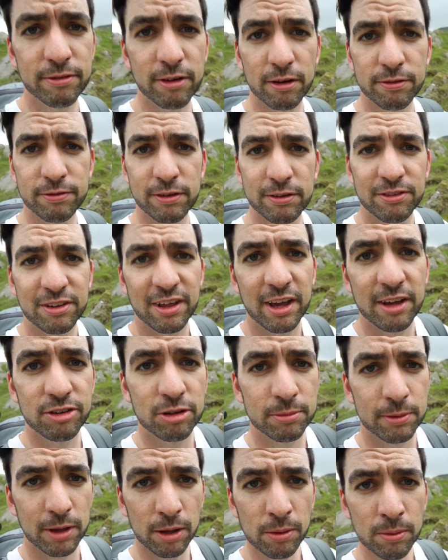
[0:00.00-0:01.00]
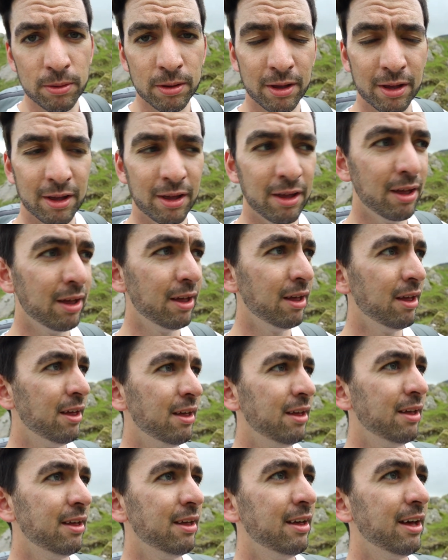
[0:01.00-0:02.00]

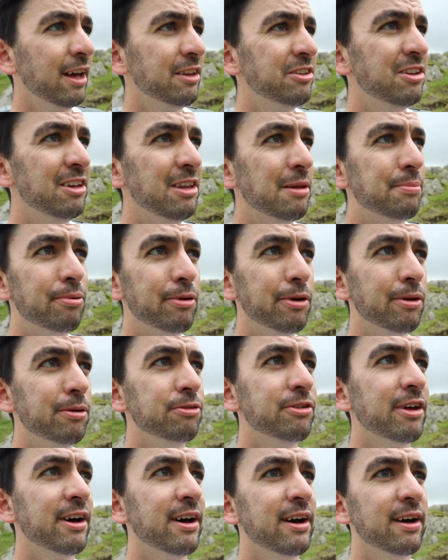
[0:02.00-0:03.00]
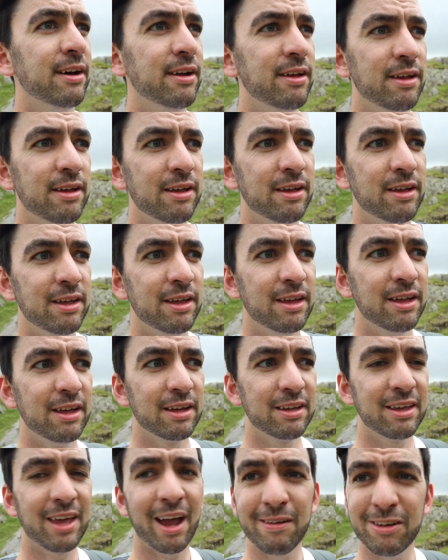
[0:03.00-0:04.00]
450AW. I'd say the pros are,
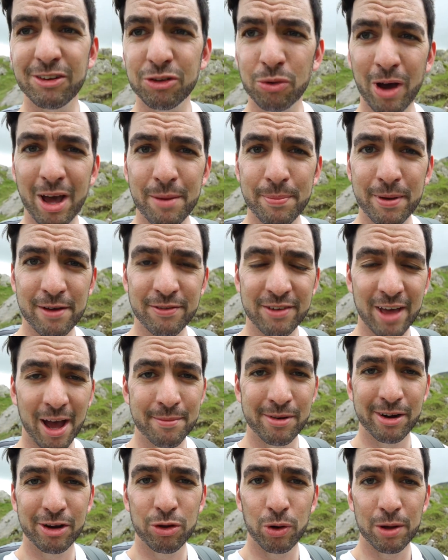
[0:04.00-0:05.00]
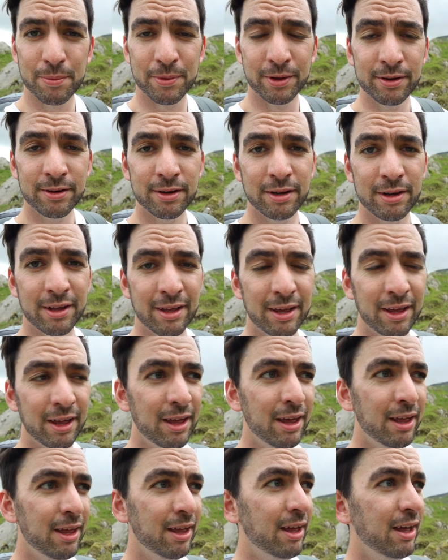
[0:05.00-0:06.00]
carries quite a bit of camera equipment
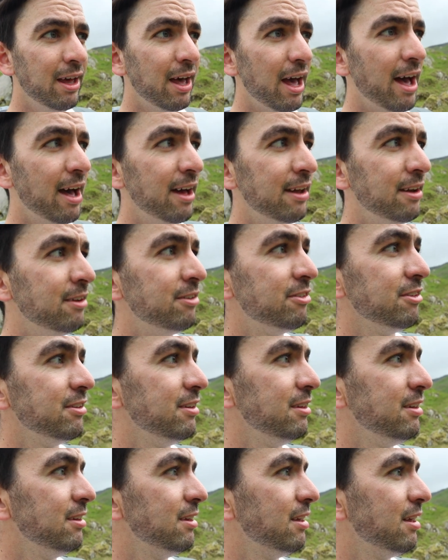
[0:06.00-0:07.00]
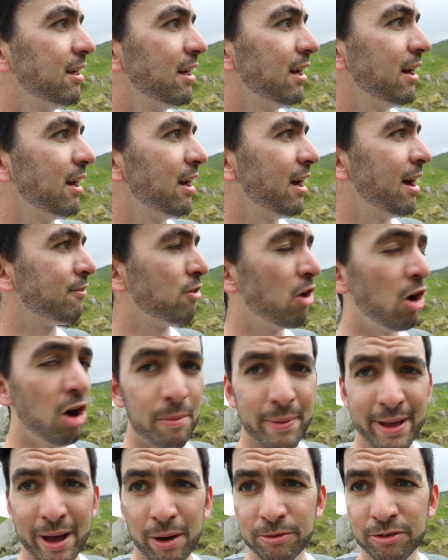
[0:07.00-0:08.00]
and I've got
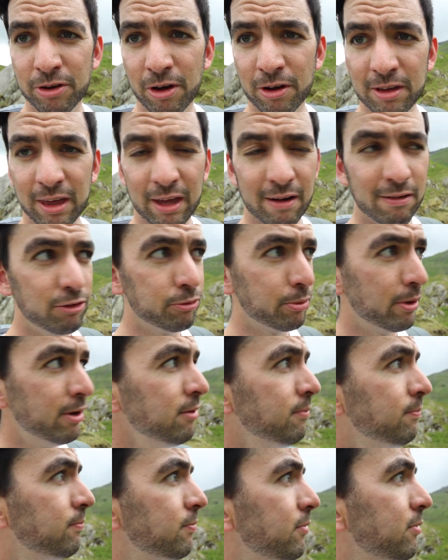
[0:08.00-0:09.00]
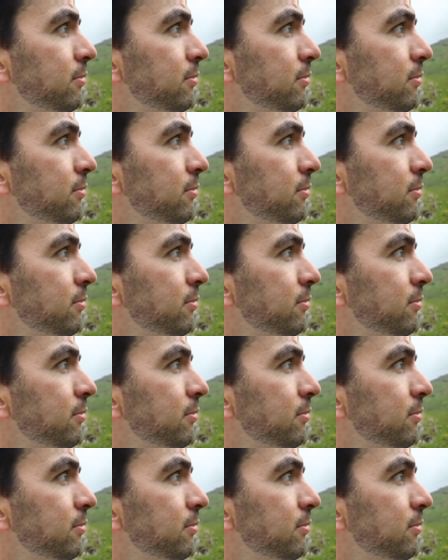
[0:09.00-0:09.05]
all my outdoor gear as well